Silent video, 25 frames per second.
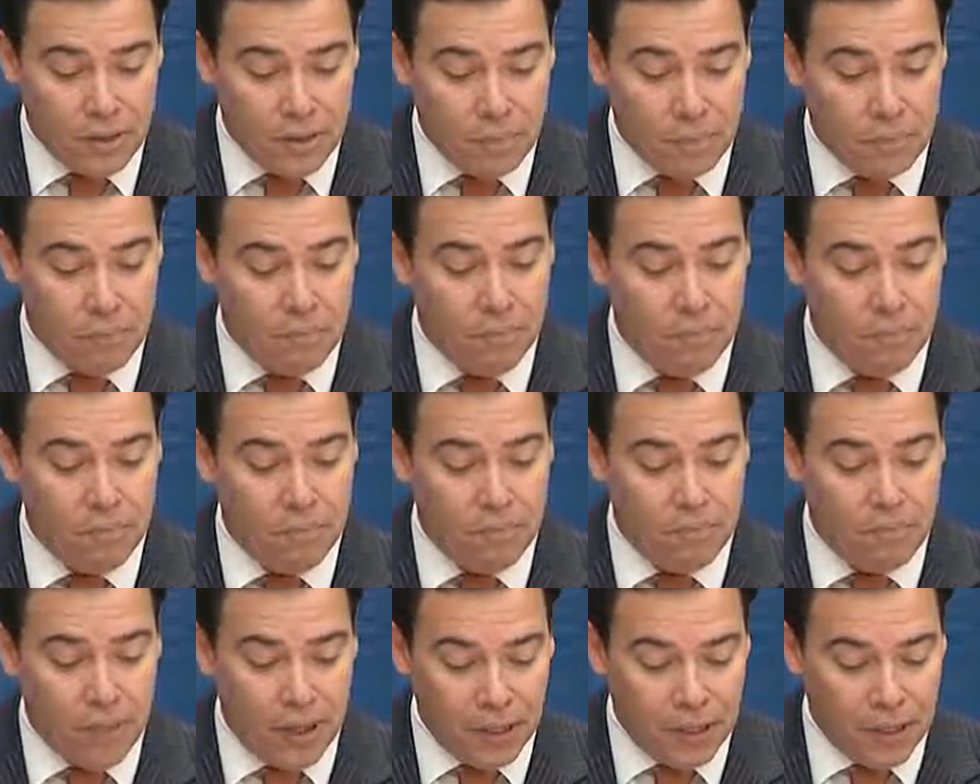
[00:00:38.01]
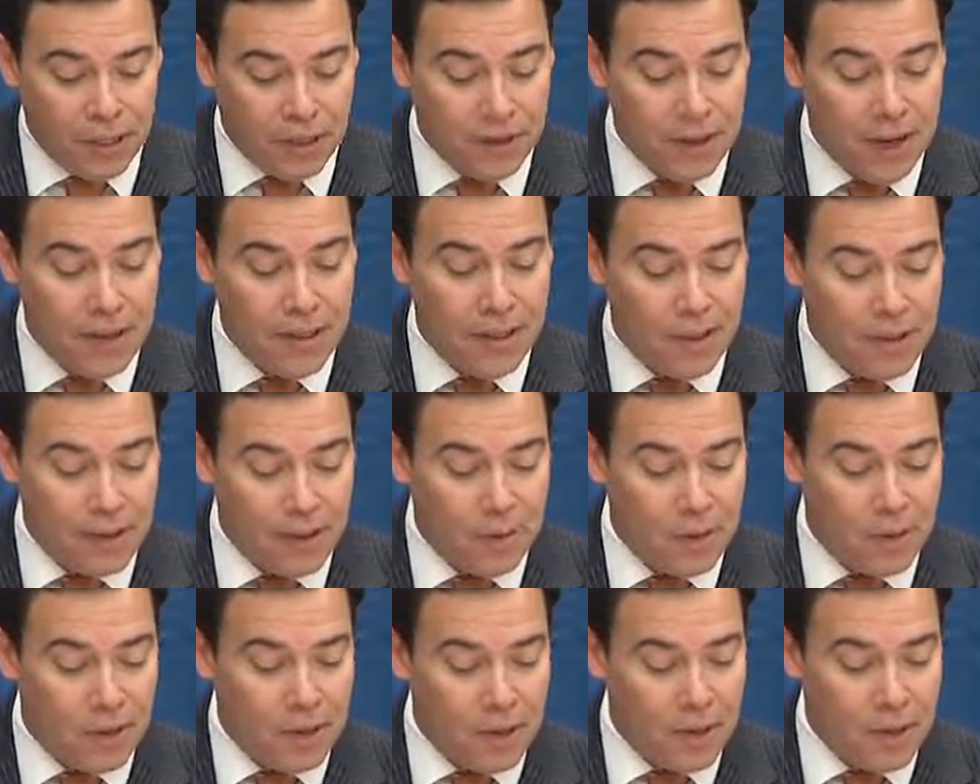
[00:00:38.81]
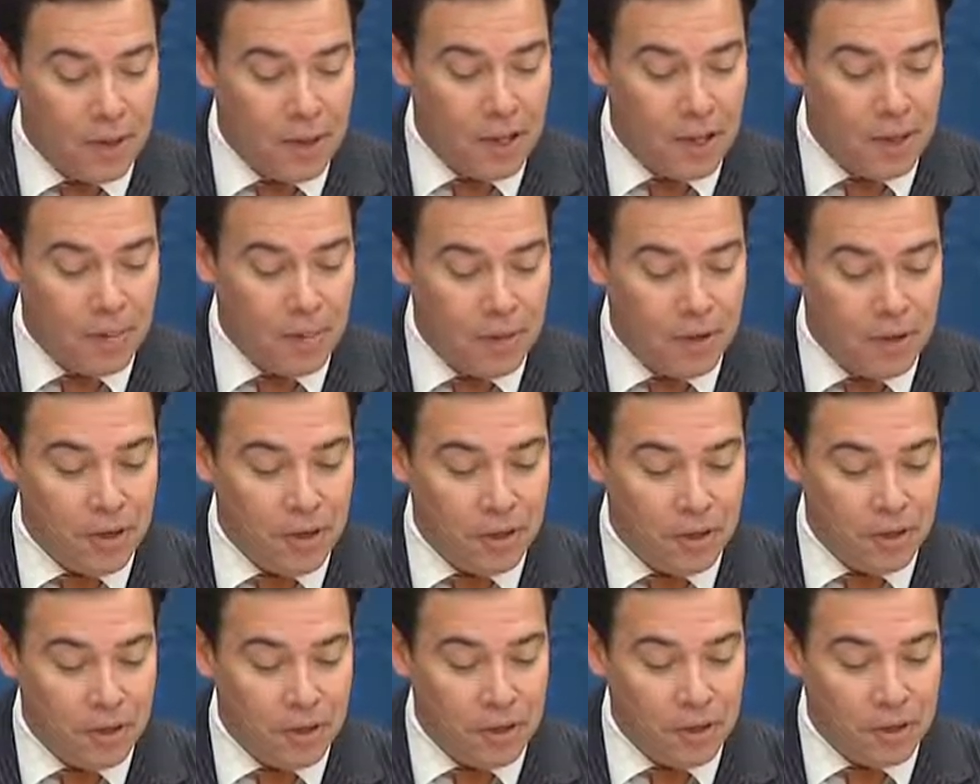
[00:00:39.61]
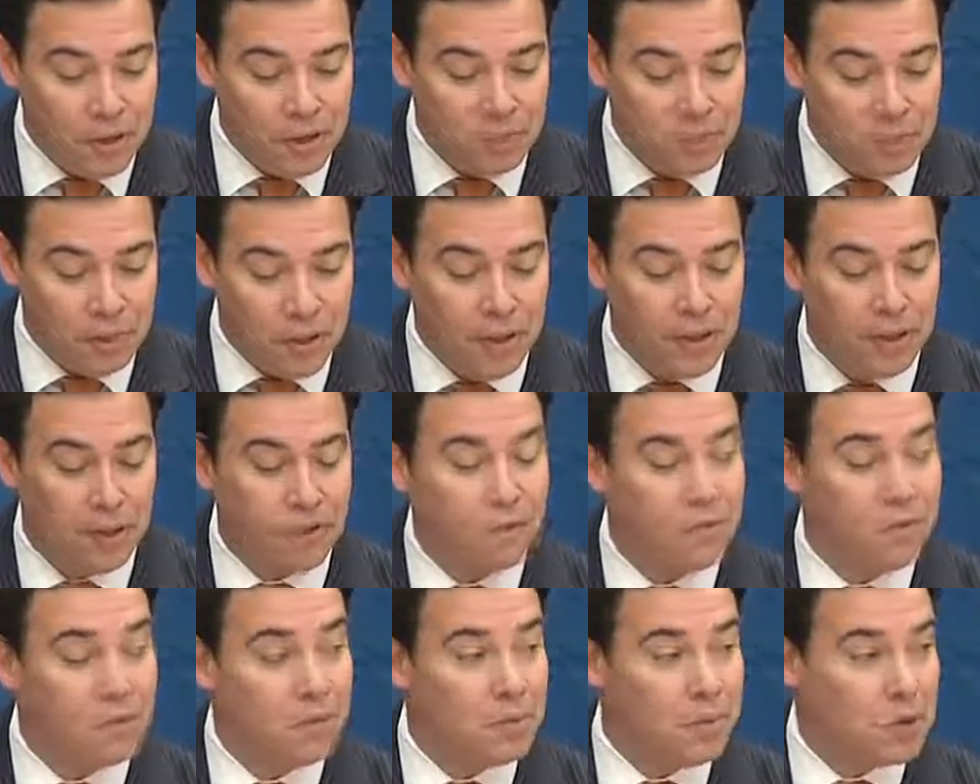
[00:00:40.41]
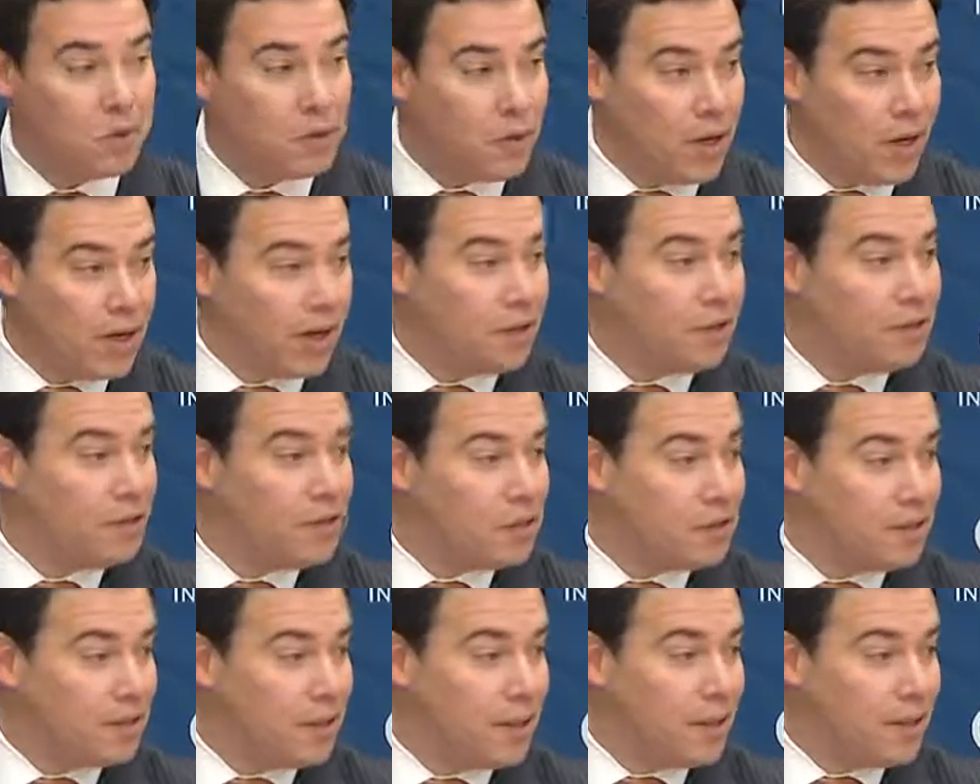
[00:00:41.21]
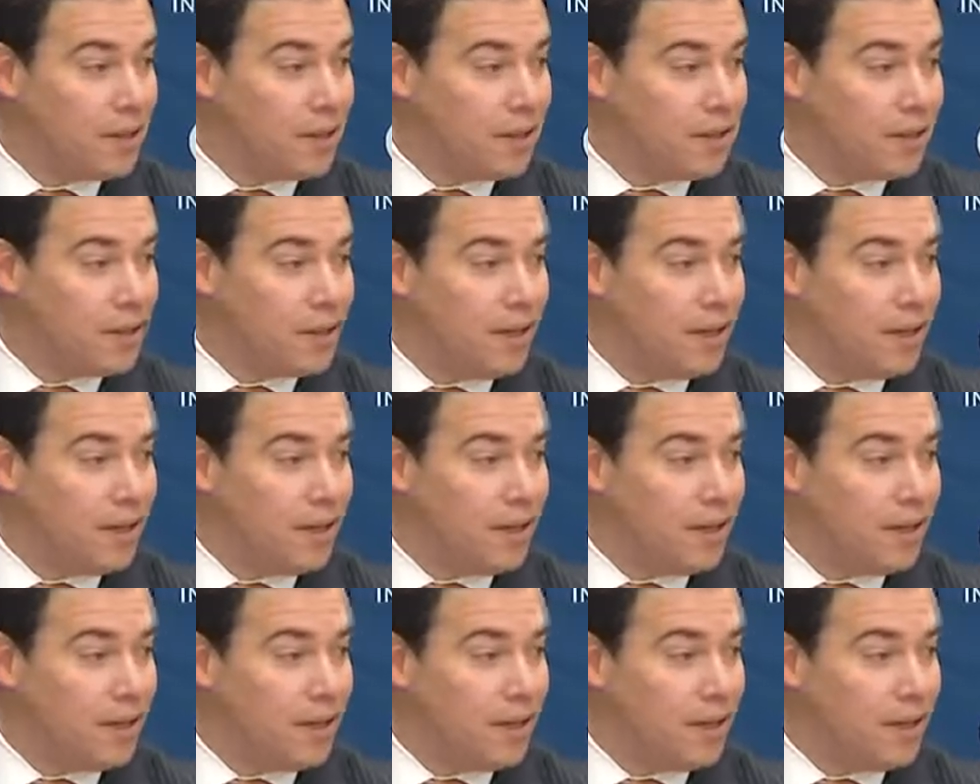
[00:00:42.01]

to building, I think what, the way he put it was building from strength to strength,